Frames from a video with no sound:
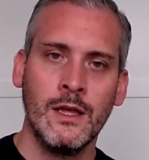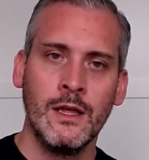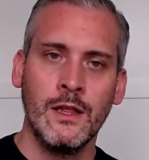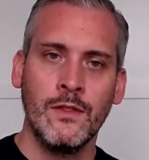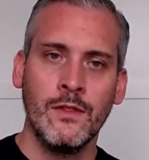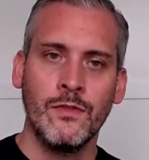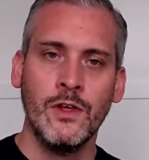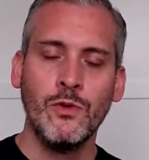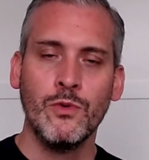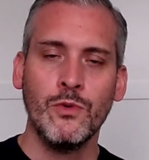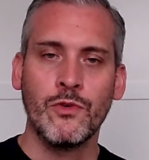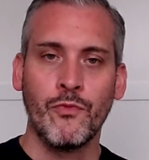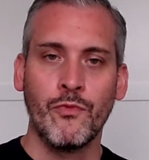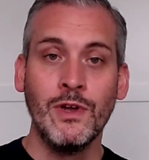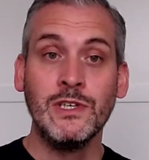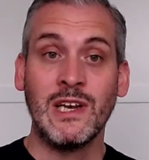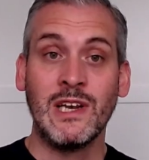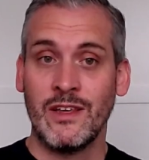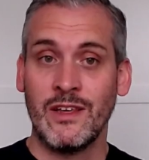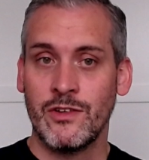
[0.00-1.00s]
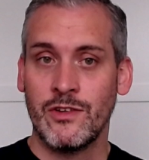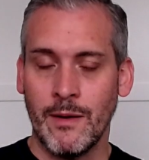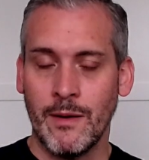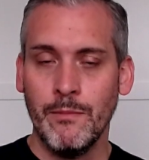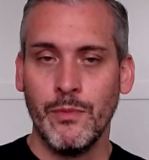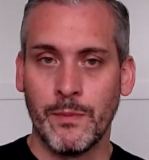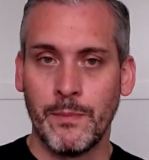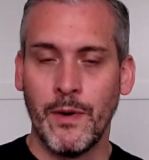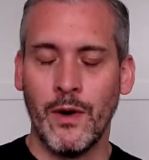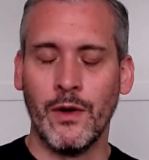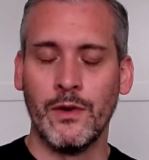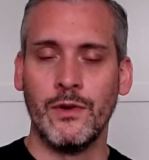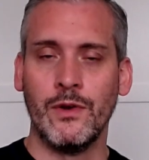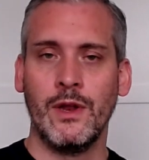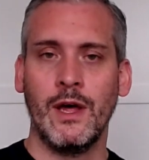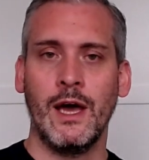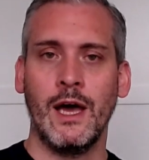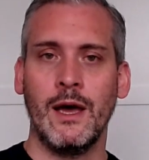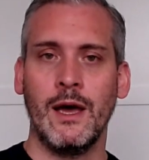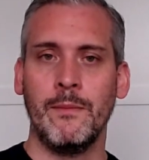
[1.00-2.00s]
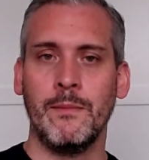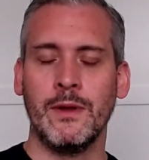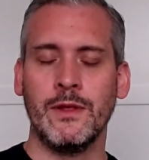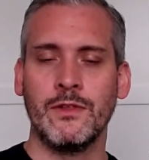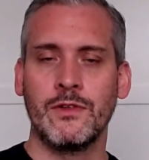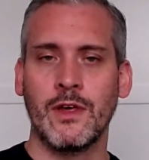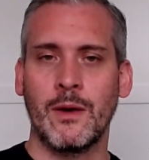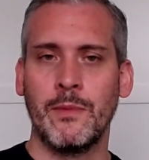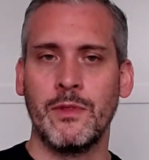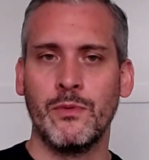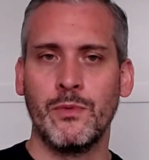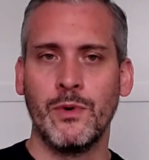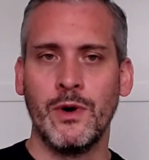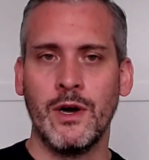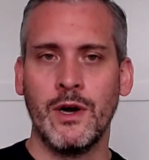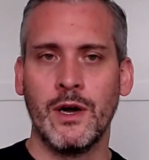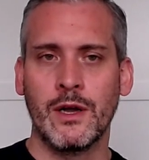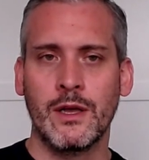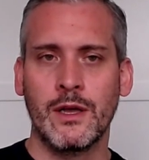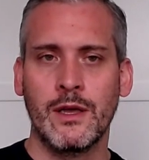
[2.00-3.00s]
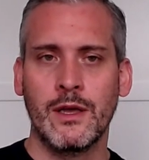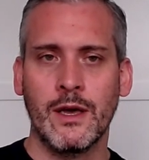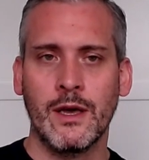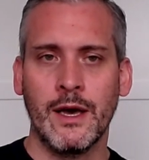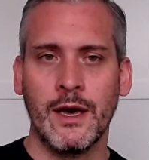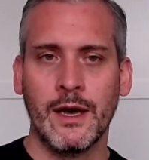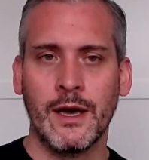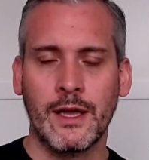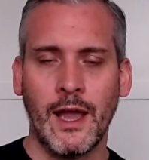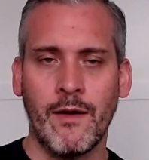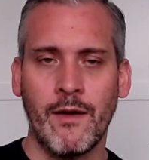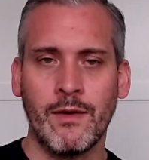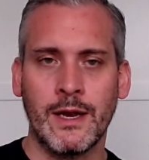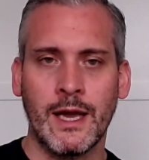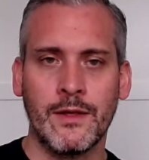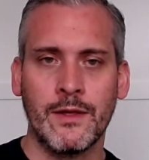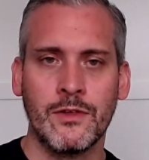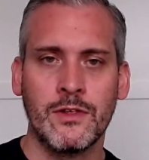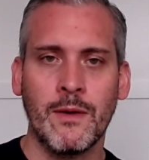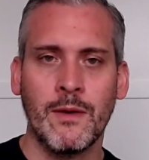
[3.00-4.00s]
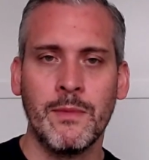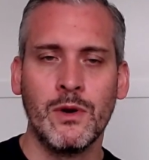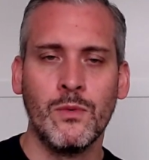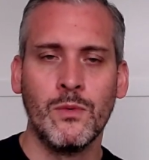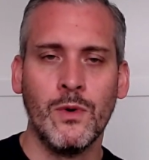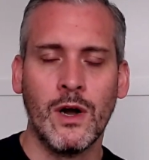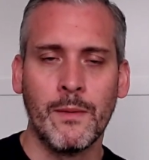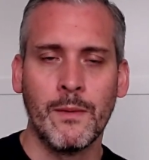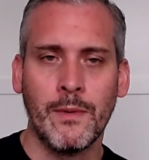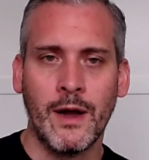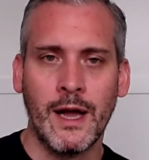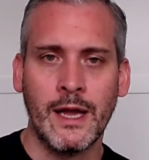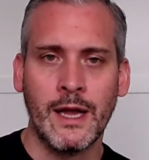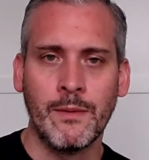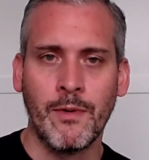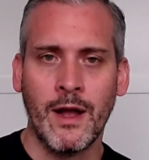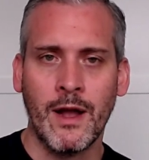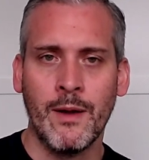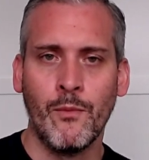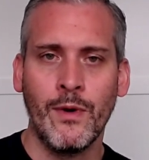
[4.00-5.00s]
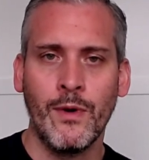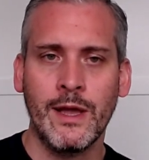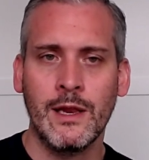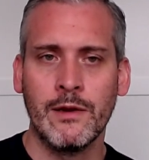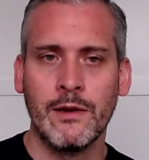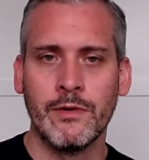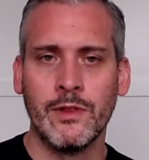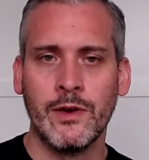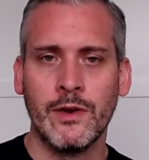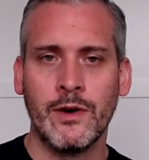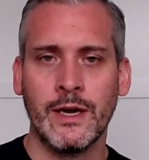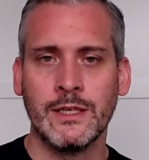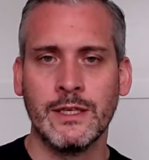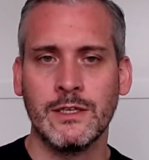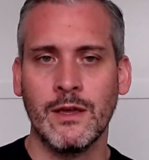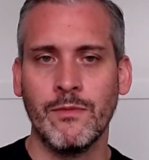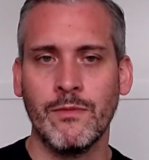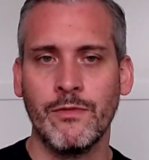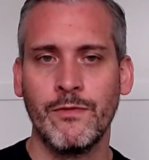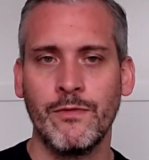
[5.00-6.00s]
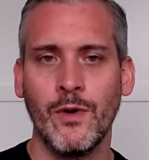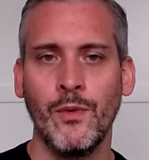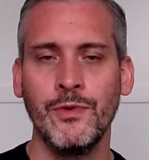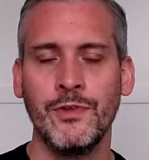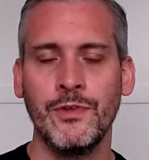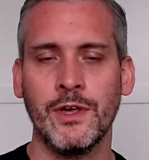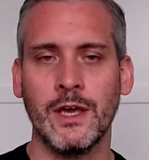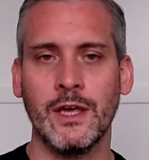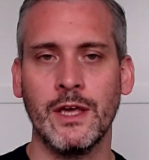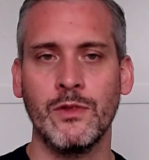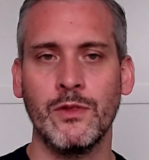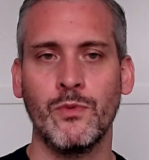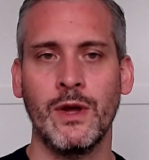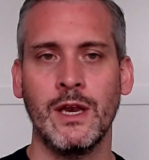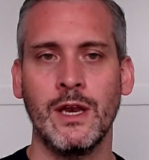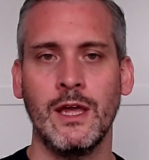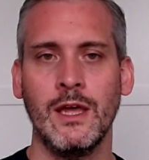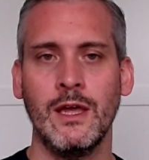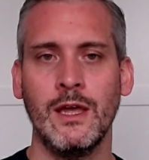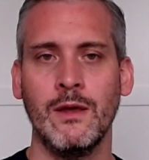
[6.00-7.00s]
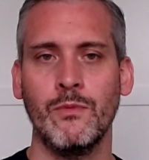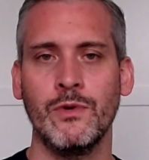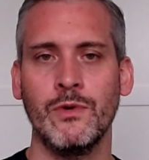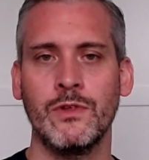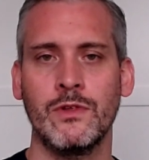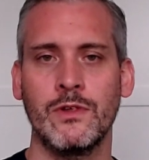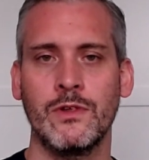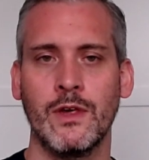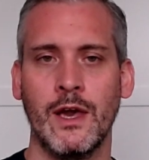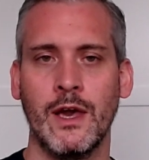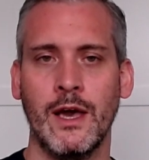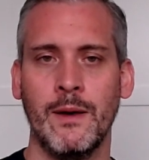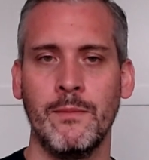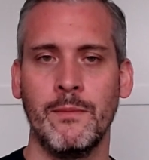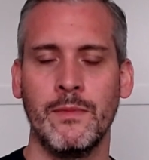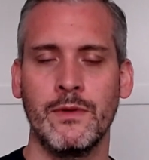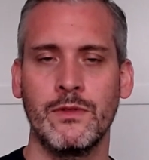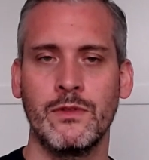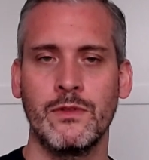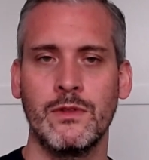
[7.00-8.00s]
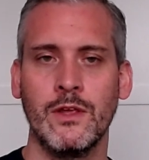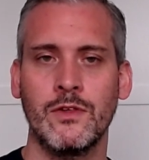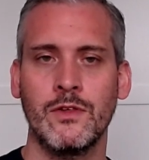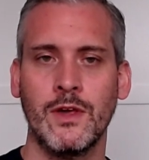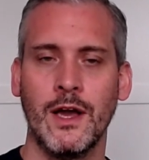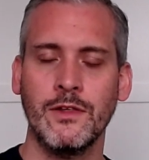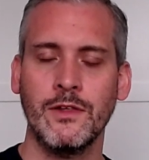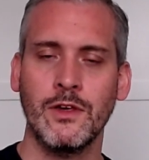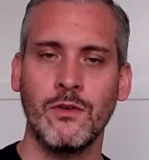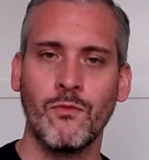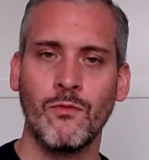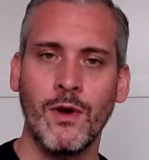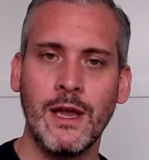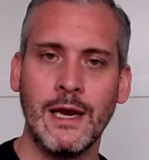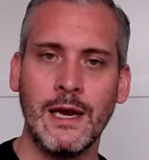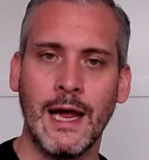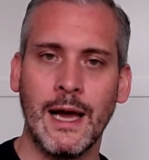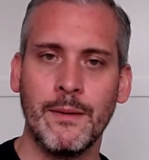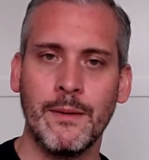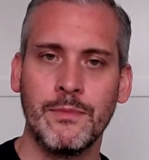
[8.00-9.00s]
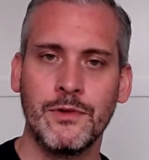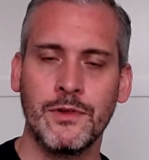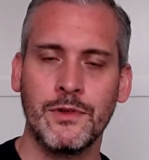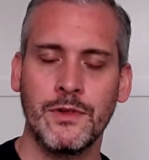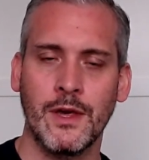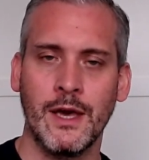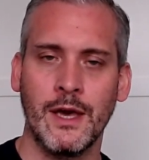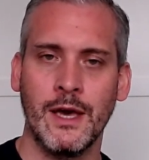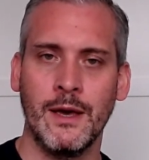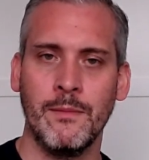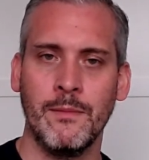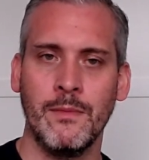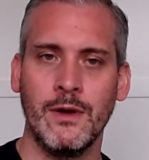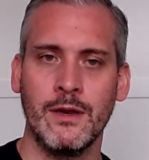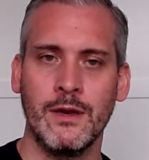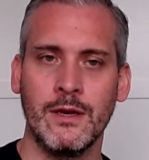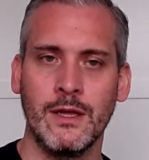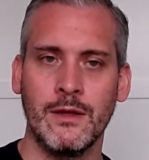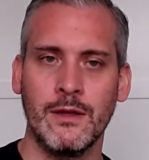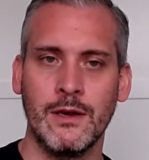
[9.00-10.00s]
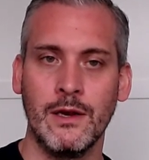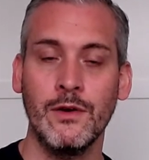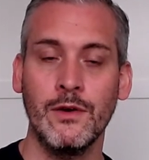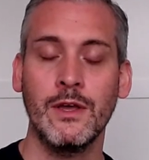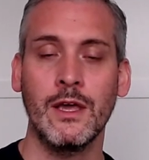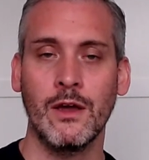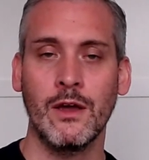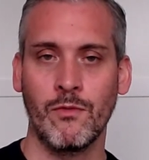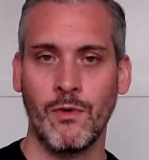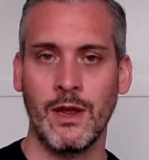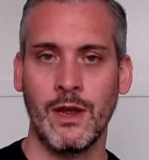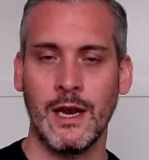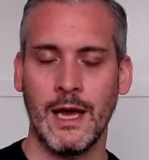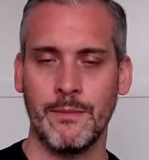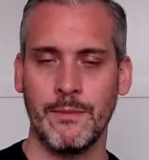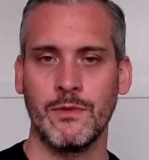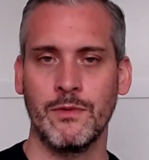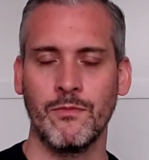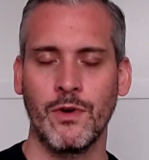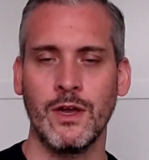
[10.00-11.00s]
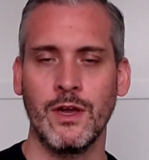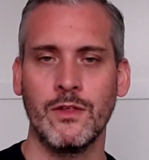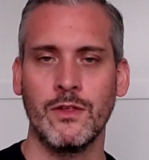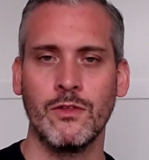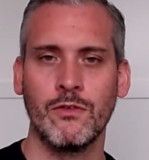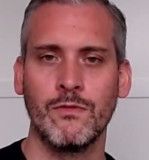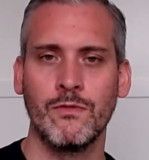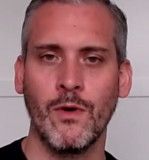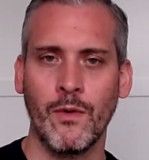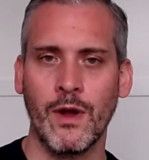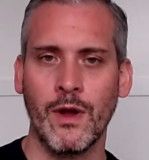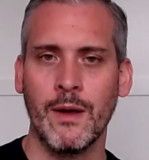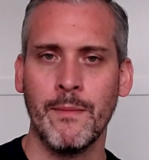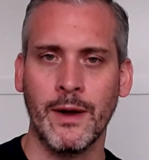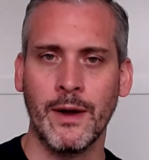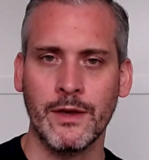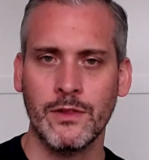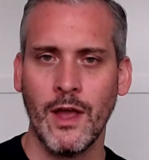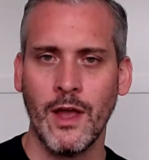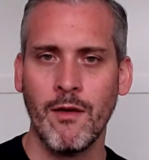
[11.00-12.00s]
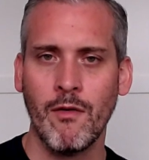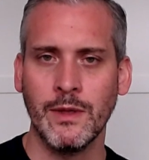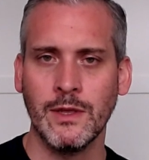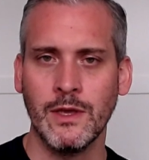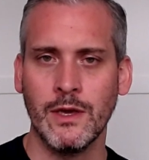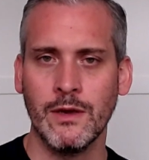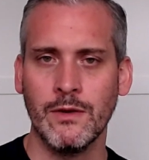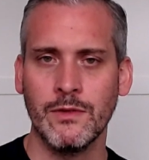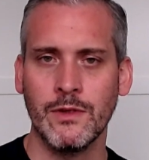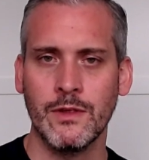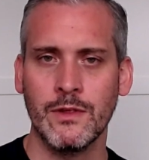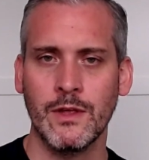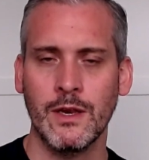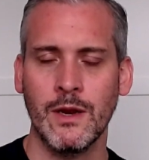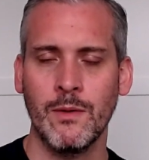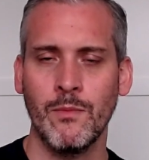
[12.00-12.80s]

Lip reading: This was originally stumbled upon in some of the work carried out, the seminal work by Abraham Wickler in the 1940s, when he was discussing relapse and looking at relapse and reasons for it amongst heroin users.